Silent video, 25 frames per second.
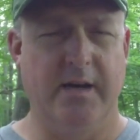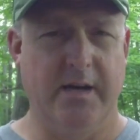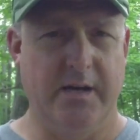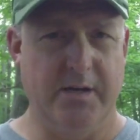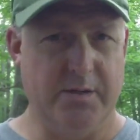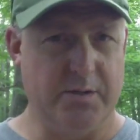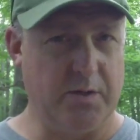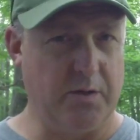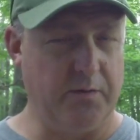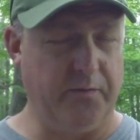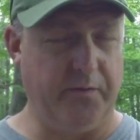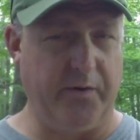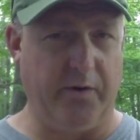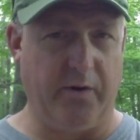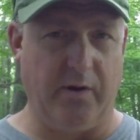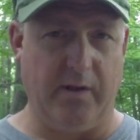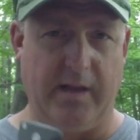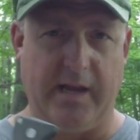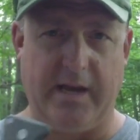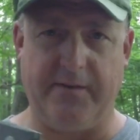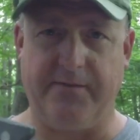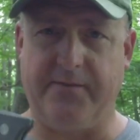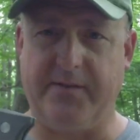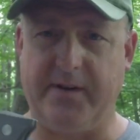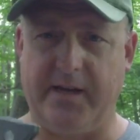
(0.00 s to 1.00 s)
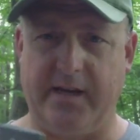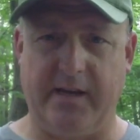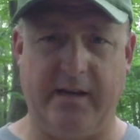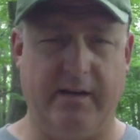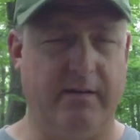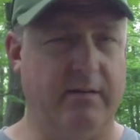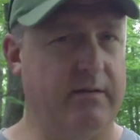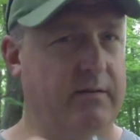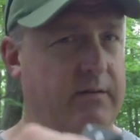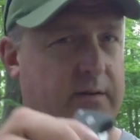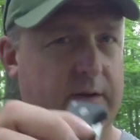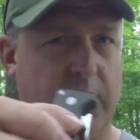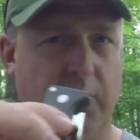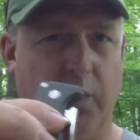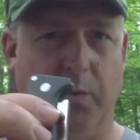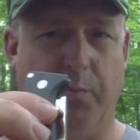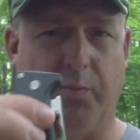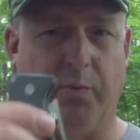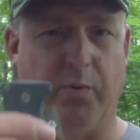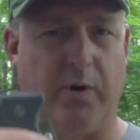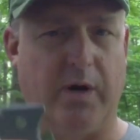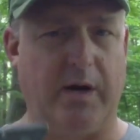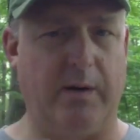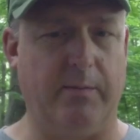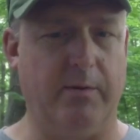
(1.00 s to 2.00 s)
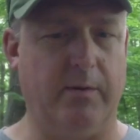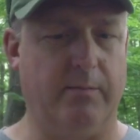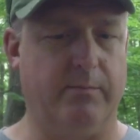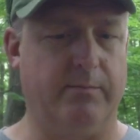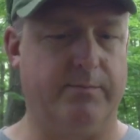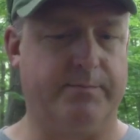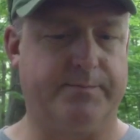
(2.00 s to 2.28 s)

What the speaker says: So if you're a lefty, no problem.